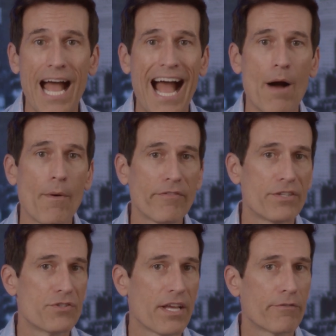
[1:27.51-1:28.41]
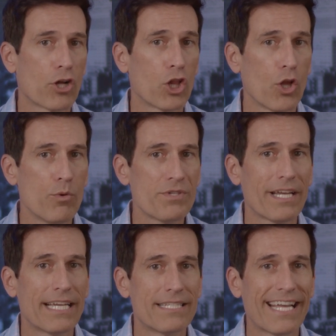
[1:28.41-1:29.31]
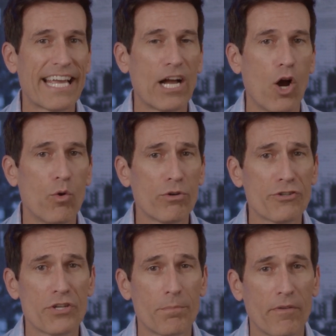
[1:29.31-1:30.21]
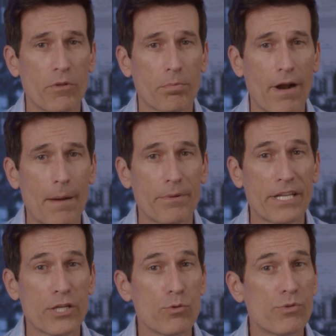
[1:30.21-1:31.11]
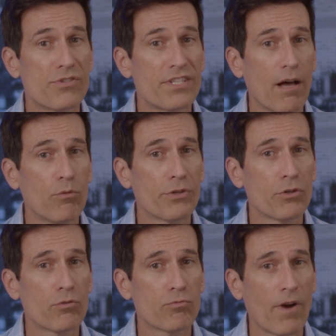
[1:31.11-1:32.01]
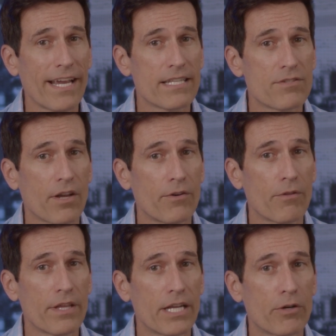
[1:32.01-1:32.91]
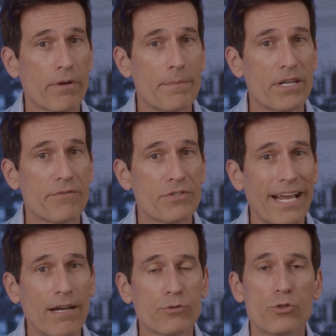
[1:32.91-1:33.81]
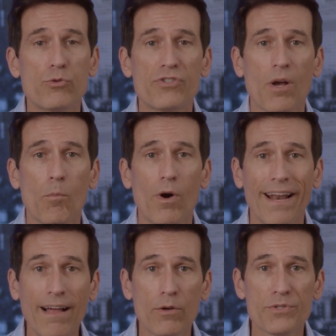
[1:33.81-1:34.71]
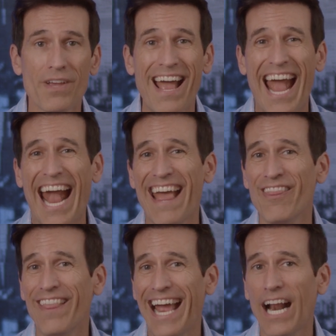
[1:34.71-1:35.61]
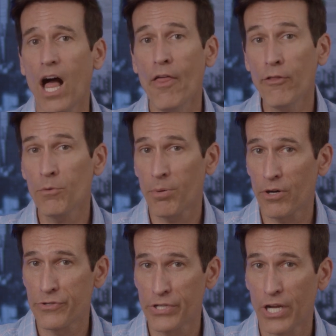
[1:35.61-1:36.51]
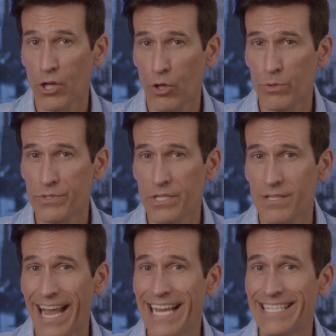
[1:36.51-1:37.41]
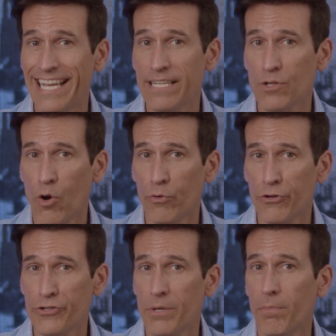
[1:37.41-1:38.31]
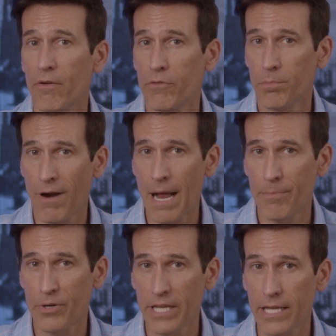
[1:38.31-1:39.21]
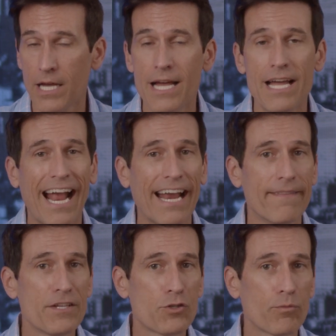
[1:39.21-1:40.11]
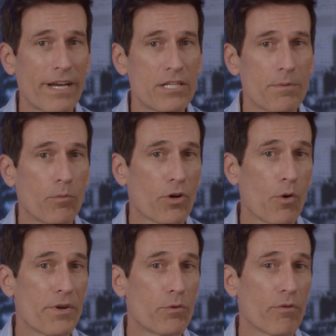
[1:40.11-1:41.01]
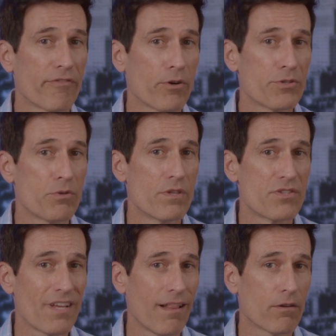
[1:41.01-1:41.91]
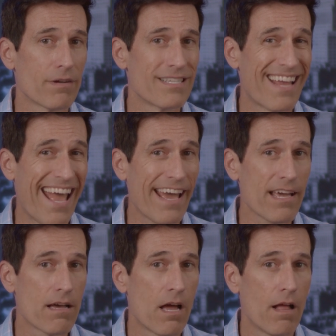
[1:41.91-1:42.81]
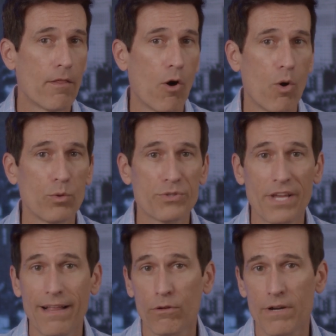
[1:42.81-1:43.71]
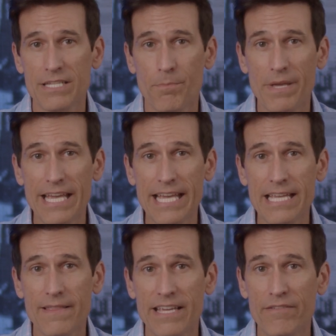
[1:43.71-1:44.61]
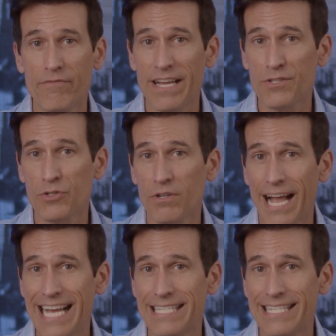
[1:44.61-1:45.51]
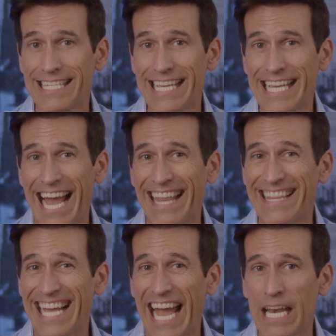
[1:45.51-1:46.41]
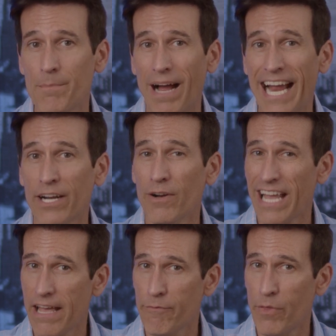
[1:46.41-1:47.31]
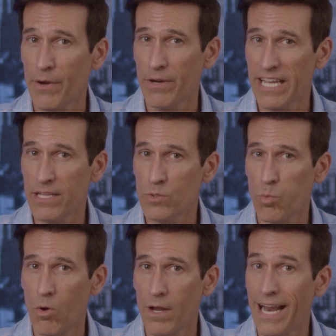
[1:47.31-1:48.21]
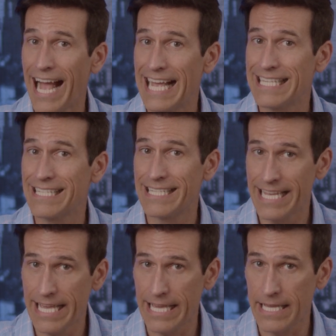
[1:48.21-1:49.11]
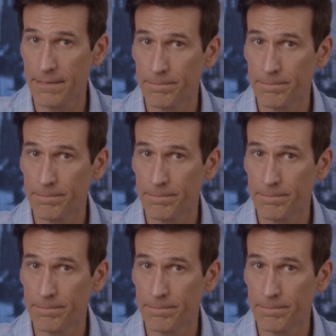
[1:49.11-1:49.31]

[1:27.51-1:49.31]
However, instead of closing and taking ownership of the property, you sell your rights under the agreement of sale to someone else, and that other person closes and takes ownership of the property. In this arrangement, we're going to refer to the seller as A, the wholesaler as B, the investor as C, and the end buyer, if there is one, as D.